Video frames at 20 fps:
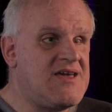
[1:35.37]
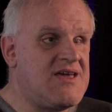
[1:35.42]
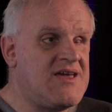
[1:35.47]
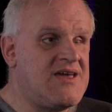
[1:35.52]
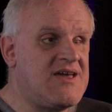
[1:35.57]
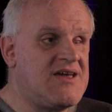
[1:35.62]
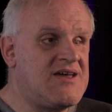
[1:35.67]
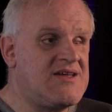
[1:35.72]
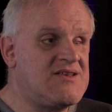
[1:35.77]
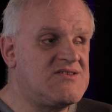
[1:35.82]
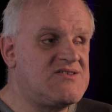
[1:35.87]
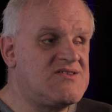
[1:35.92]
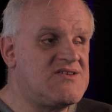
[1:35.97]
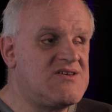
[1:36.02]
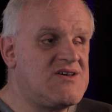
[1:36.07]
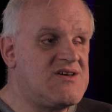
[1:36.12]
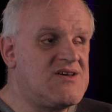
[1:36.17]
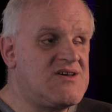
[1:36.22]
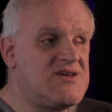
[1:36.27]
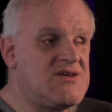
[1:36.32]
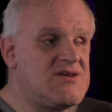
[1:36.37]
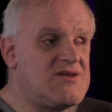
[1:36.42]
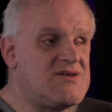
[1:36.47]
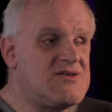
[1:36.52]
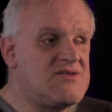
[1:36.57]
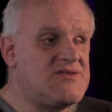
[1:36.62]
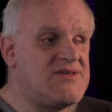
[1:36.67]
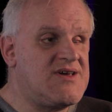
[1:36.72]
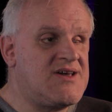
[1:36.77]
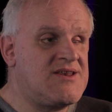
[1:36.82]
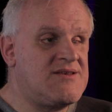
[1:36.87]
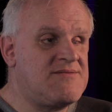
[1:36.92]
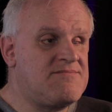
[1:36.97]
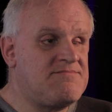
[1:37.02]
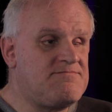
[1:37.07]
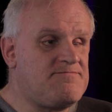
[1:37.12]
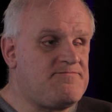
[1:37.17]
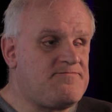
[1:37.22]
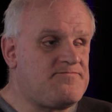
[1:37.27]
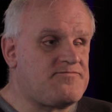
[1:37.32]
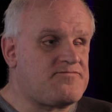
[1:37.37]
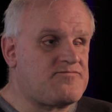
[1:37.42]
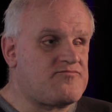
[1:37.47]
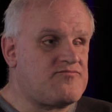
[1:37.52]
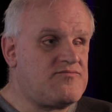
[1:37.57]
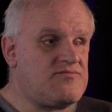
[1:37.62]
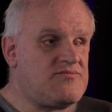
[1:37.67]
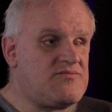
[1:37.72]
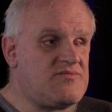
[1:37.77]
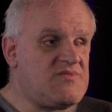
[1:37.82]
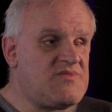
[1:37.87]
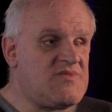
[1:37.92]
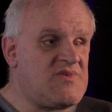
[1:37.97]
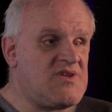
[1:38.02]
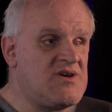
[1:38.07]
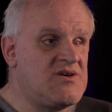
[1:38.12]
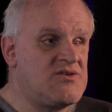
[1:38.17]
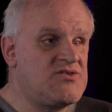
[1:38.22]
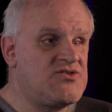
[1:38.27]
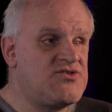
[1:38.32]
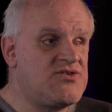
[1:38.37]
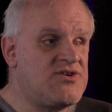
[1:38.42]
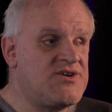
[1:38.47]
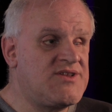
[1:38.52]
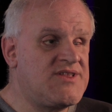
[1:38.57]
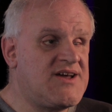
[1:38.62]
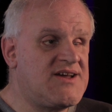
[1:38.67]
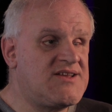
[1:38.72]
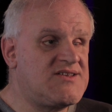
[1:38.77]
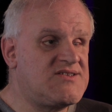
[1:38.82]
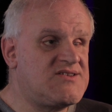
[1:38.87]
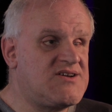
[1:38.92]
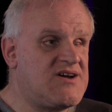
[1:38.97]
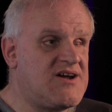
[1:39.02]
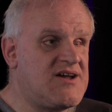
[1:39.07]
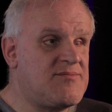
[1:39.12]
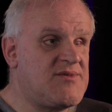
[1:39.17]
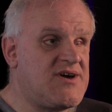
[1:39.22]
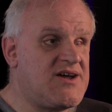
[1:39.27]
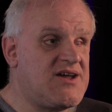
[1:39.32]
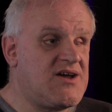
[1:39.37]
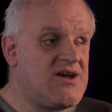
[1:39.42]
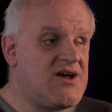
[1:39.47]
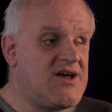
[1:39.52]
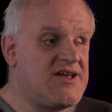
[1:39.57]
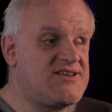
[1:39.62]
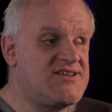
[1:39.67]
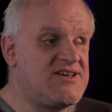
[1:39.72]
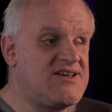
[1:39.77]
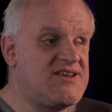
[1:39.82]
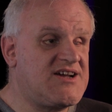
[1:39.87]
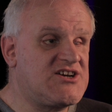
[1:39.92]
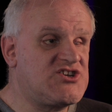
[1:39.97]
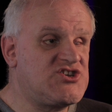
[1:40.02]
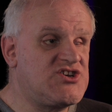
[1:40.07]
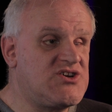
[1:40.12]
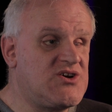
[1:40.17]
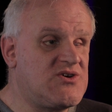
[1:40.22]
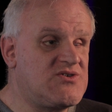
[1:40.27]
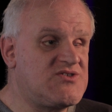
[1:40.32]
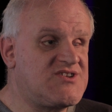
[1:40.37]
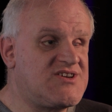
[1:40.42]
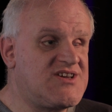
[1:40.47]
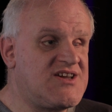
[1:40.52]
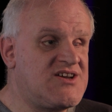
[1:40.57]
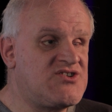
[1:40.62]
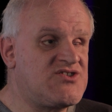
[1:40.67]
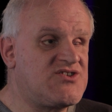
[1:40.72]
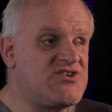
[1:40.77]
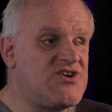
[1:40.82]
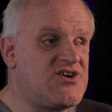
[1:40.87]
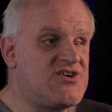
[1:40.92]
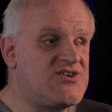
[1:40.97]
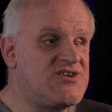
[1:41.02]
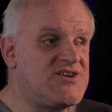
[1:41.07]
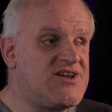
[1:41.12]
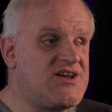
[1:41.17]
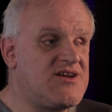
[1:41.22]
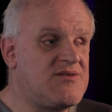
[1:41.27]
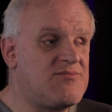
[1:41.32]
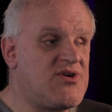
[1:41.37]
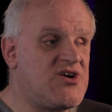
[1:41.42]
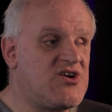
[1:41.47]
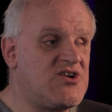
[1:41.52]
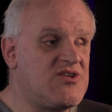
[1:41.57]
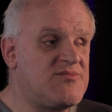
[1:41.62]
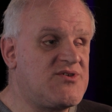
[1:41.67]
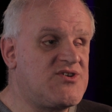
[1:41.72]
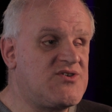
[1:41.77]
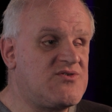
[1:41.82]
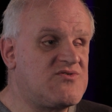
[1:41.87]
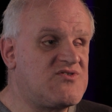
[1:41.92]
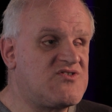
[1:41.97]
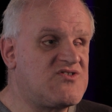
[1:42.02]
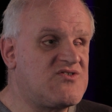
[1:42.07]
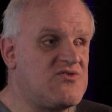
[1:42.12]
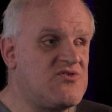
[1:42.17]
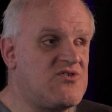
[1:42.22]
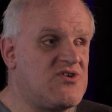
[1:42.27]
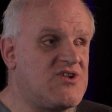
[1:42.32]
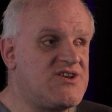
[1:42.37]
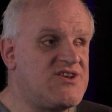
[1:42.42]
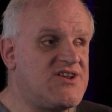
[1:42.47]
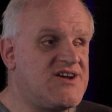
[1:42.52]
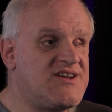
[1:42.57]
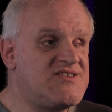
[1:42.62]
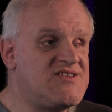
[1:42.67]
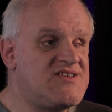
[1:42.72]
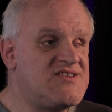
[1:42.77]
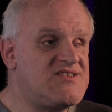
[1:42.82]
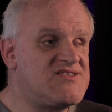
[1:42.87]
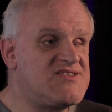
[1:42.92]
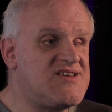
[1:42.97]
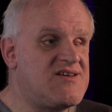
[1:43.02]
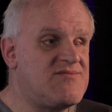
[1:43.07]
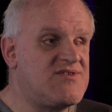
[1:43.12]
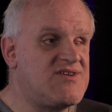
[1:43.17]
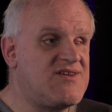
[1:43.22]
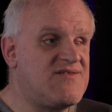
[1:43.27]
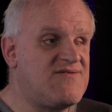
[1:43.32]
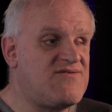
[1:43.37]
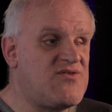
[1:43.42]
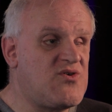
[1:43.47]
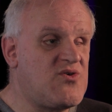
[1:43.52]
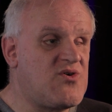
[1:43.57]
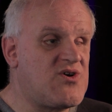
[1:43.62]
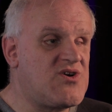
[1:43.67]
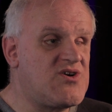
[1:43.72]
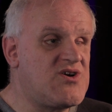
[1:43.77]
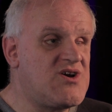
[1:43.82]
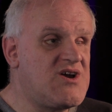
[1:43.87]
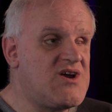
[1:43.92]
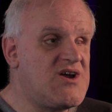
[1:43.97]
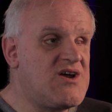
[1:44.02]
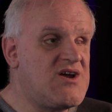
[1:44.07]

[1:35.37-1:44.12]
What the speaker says: And then during that time, I did actually go to kindergarten in Parliament Oak School in 1974